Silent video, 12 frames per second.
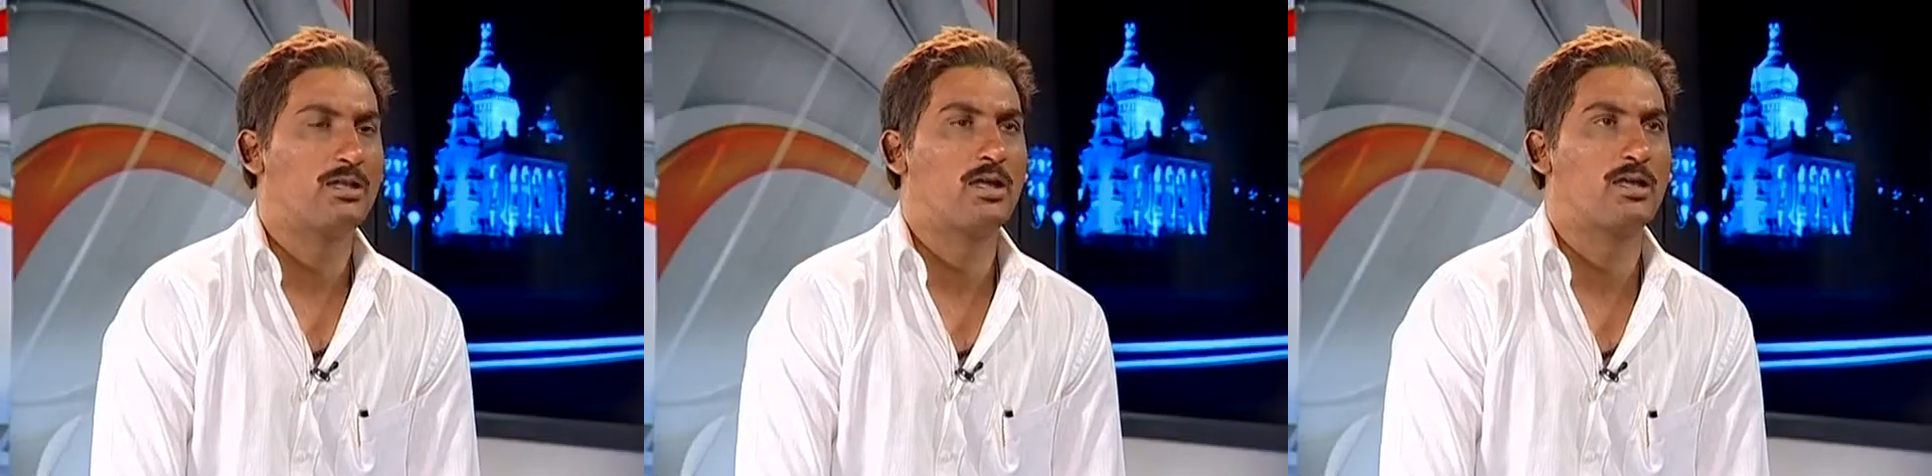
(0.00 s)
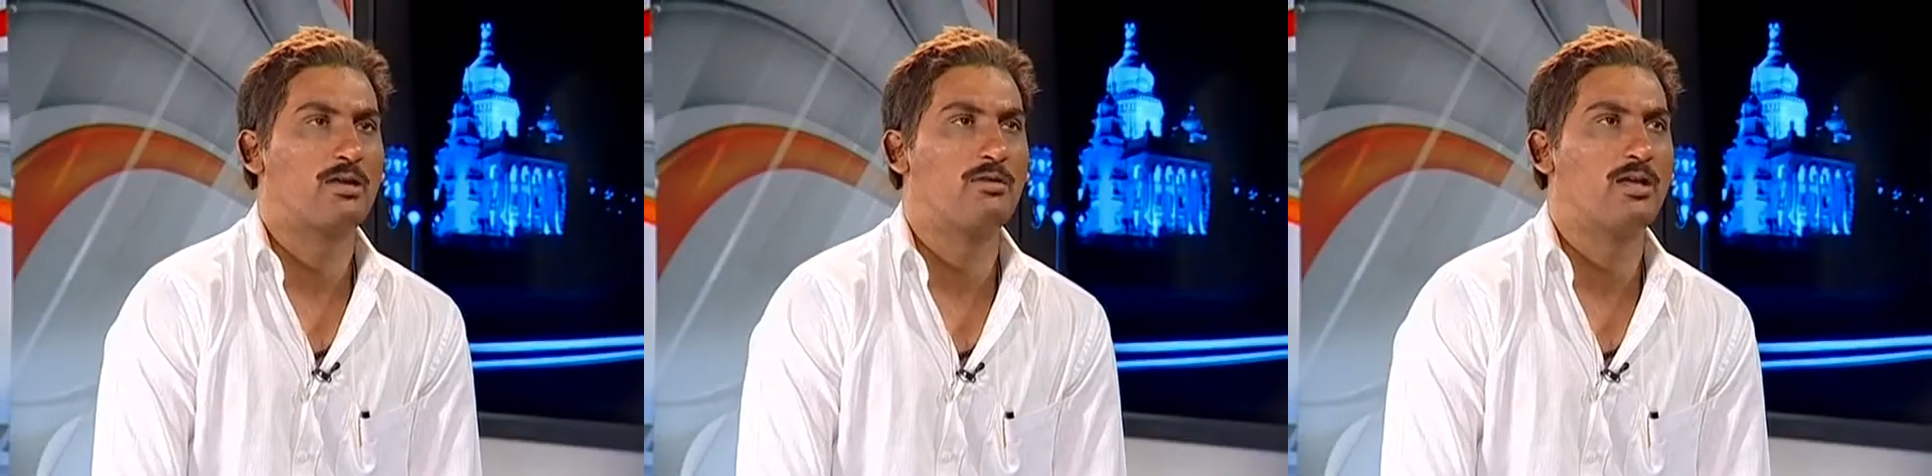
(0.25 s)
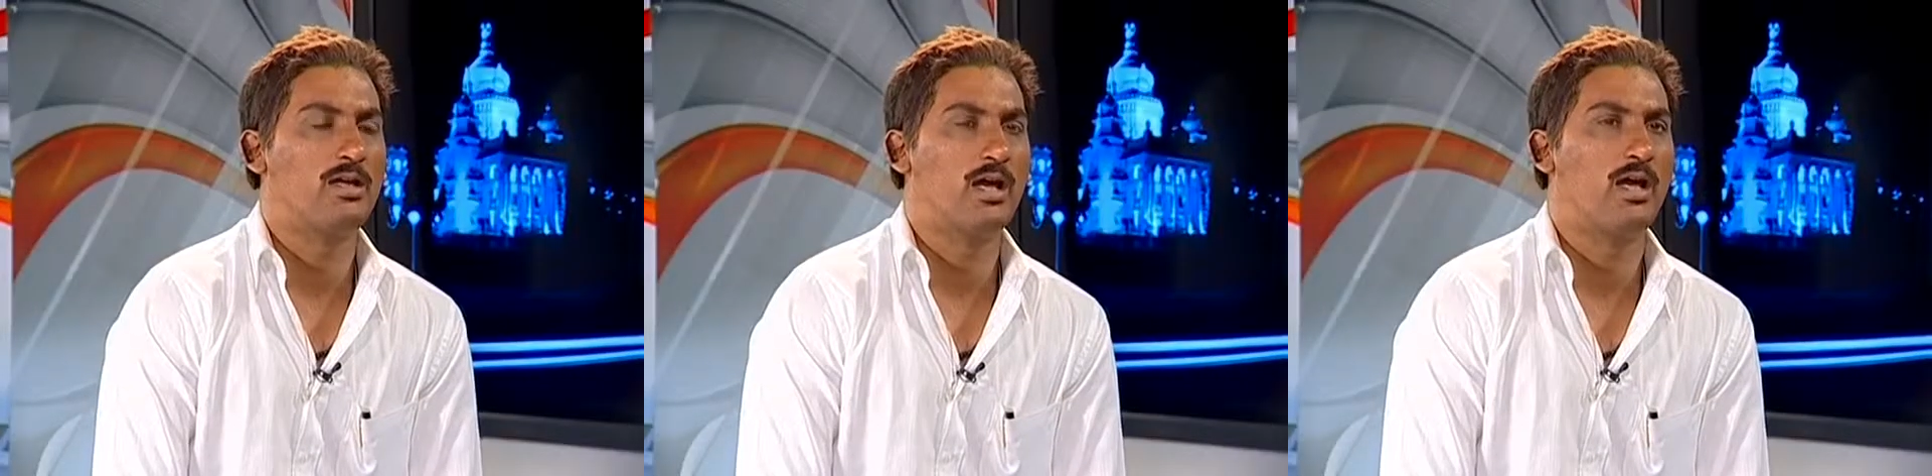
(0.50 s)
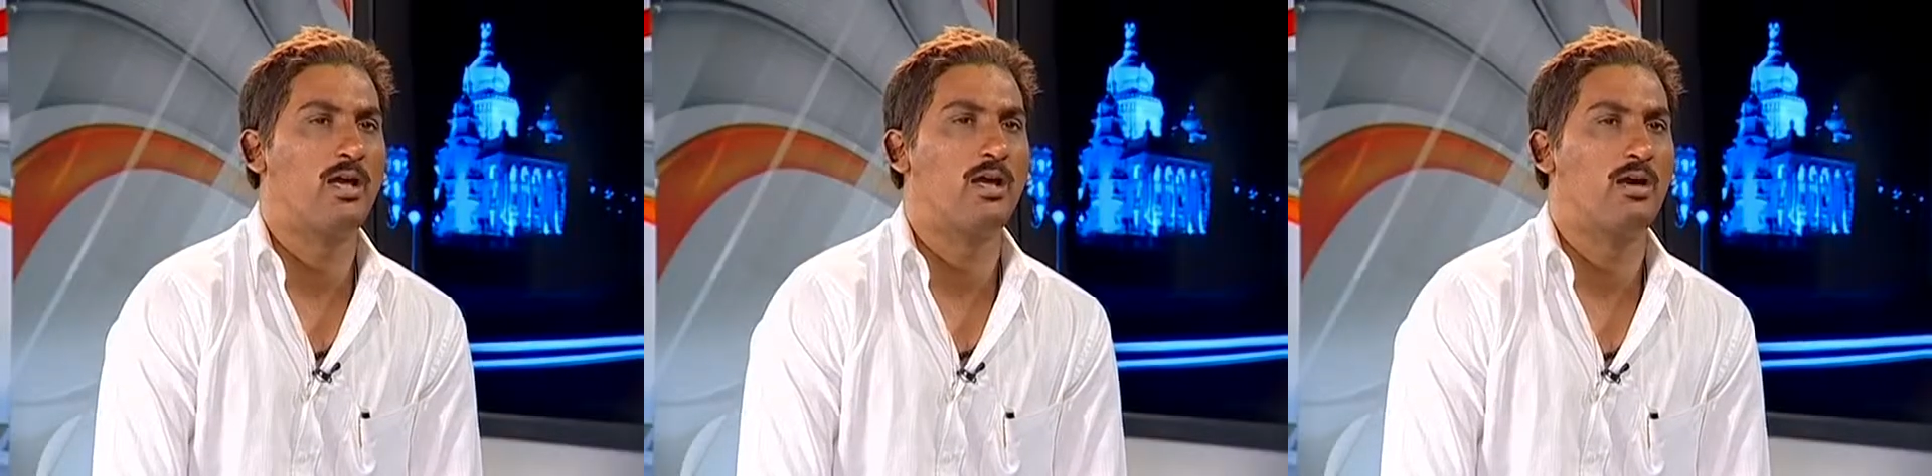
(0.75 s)
they are huh. giving
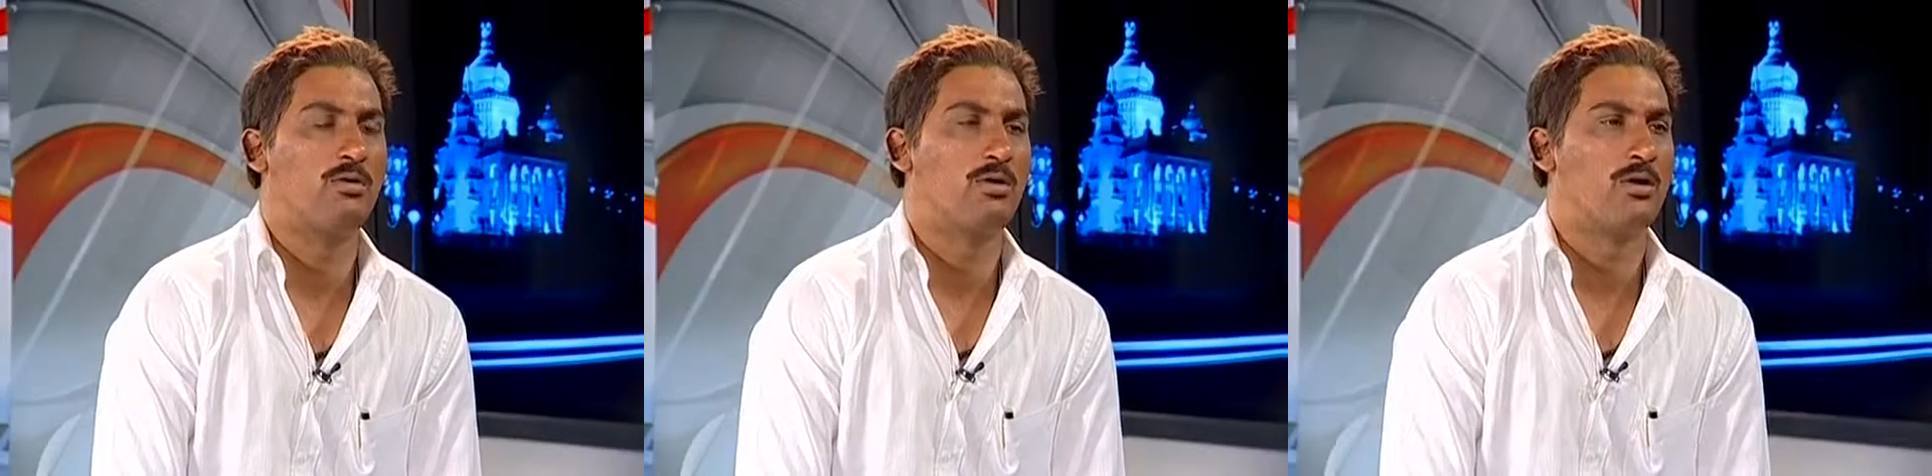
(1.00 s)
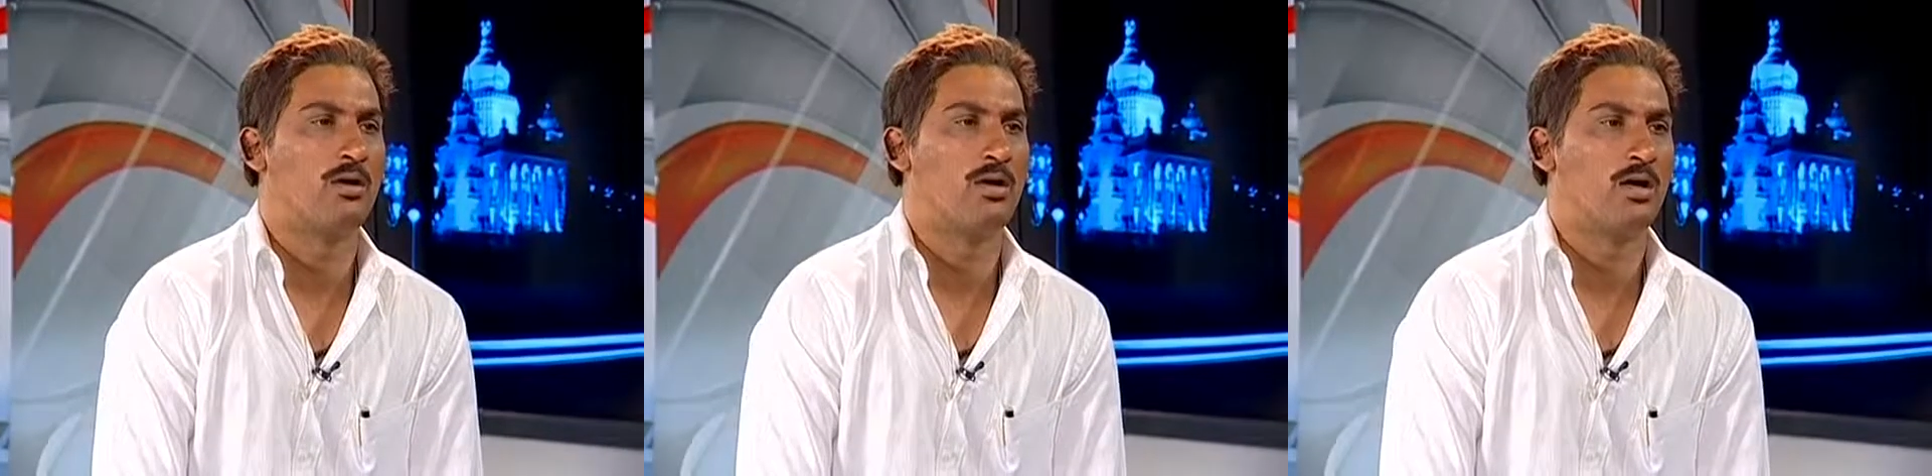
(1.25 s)
a, uh, one